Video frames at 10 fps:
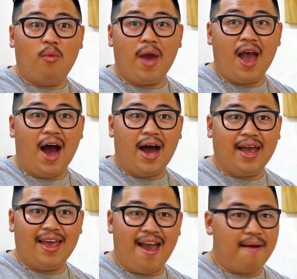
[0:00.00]
where
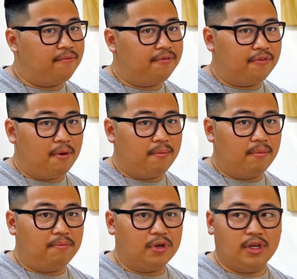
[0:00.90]
I am from,
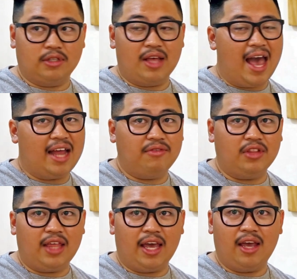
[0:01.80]
because end of
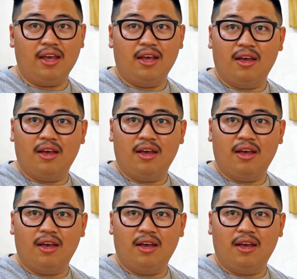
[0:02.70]
the day,